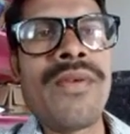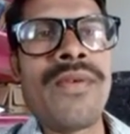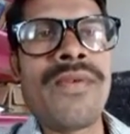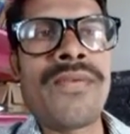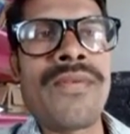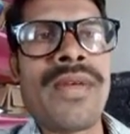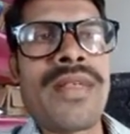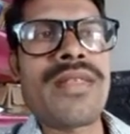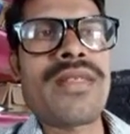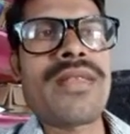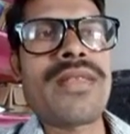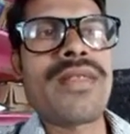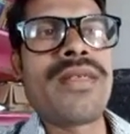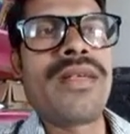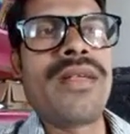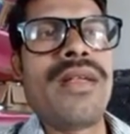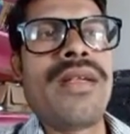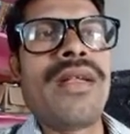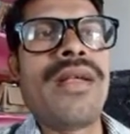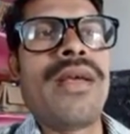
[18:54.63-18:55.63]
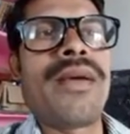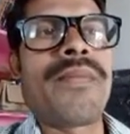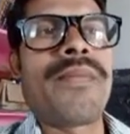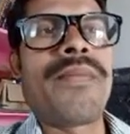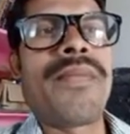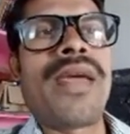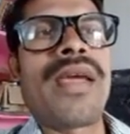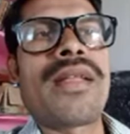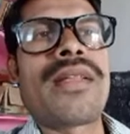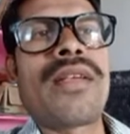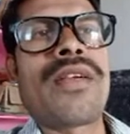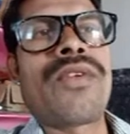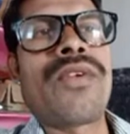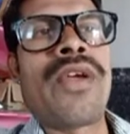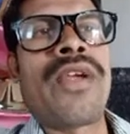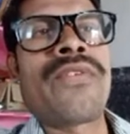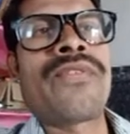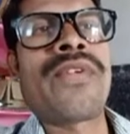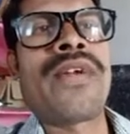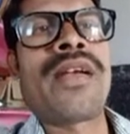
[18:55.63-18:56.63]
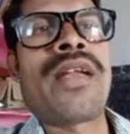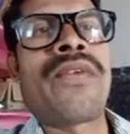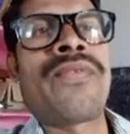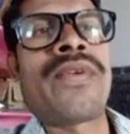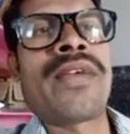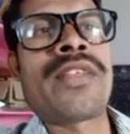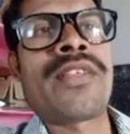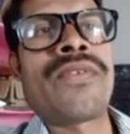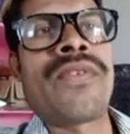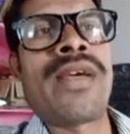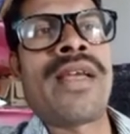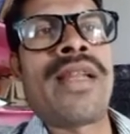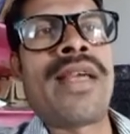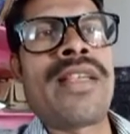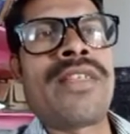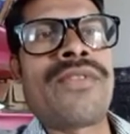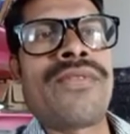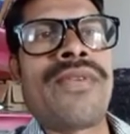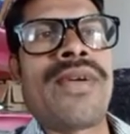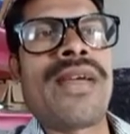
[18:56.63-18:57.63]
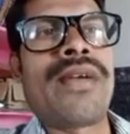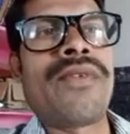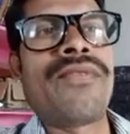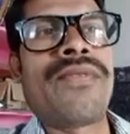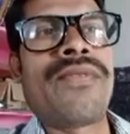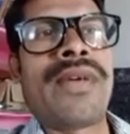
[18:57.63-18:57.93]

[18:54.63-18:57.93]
First, make the coefficient of x square as 1.